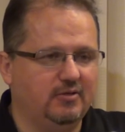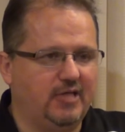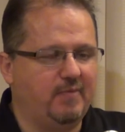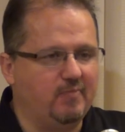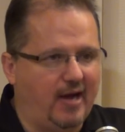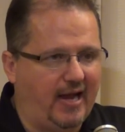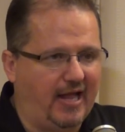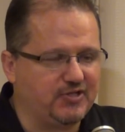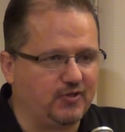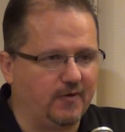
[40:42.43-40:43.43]
That'd be my
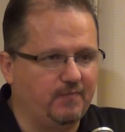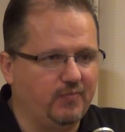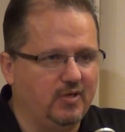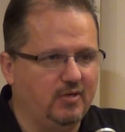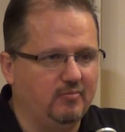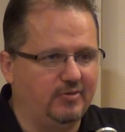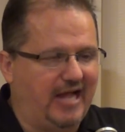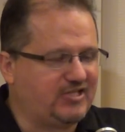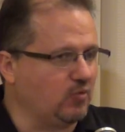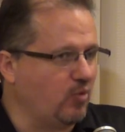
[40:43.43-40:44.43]
answer. But
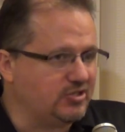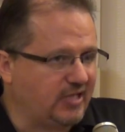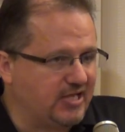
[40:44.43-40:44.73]
that's the worst